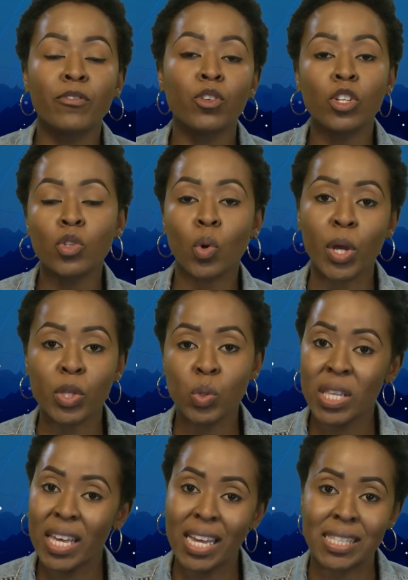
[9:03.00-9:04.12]
you need to go into
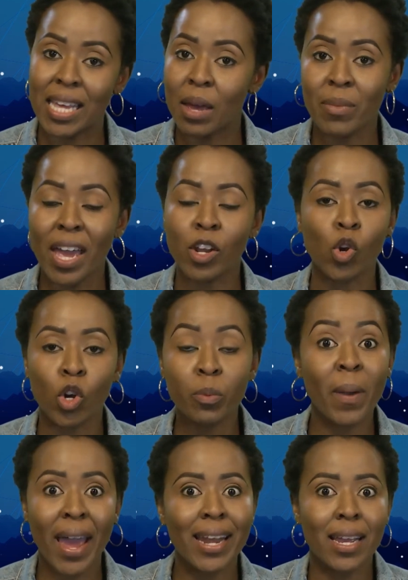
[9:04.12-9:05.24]
the exam and not
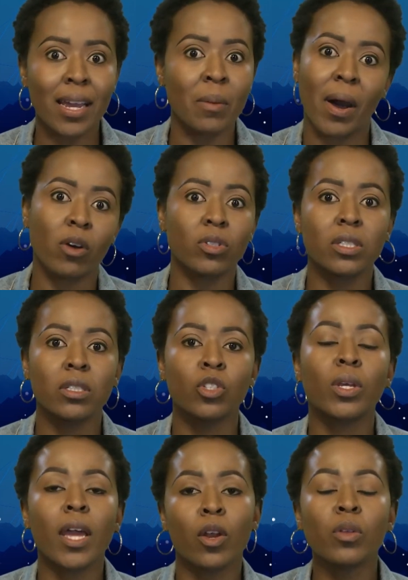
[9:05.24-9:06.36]
panic about. You
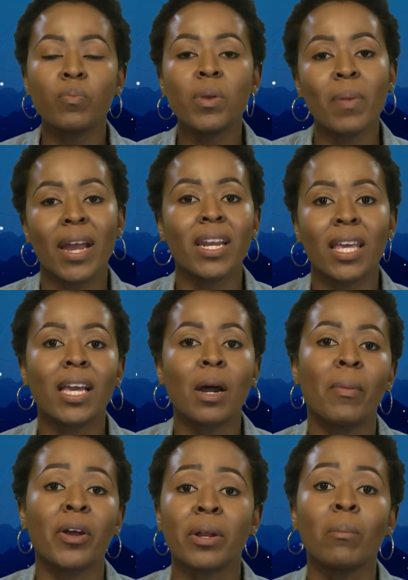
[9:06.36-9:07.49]
cannot be panicking
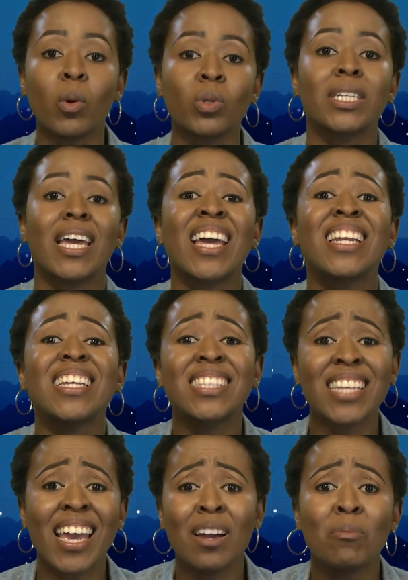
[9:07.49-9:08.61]
about a mode, an
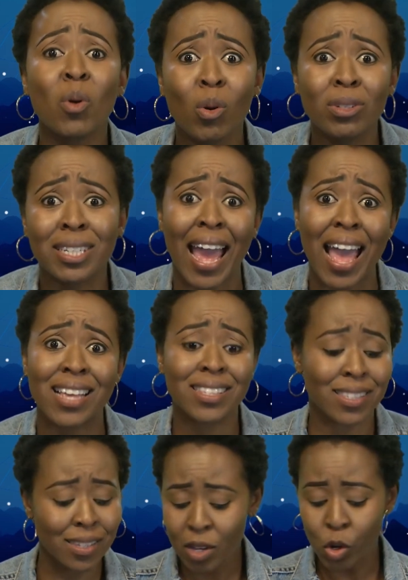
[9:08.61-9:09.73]
entire mode, guys.
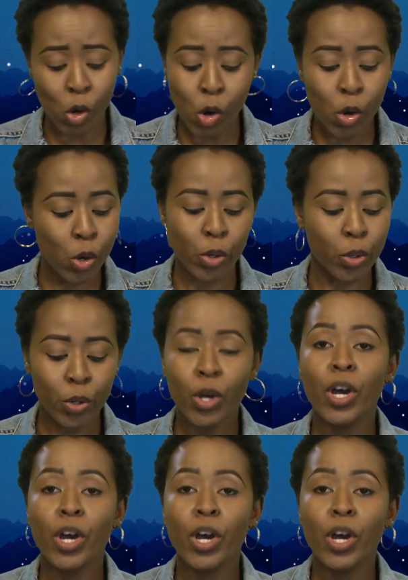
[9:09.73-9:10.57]
No.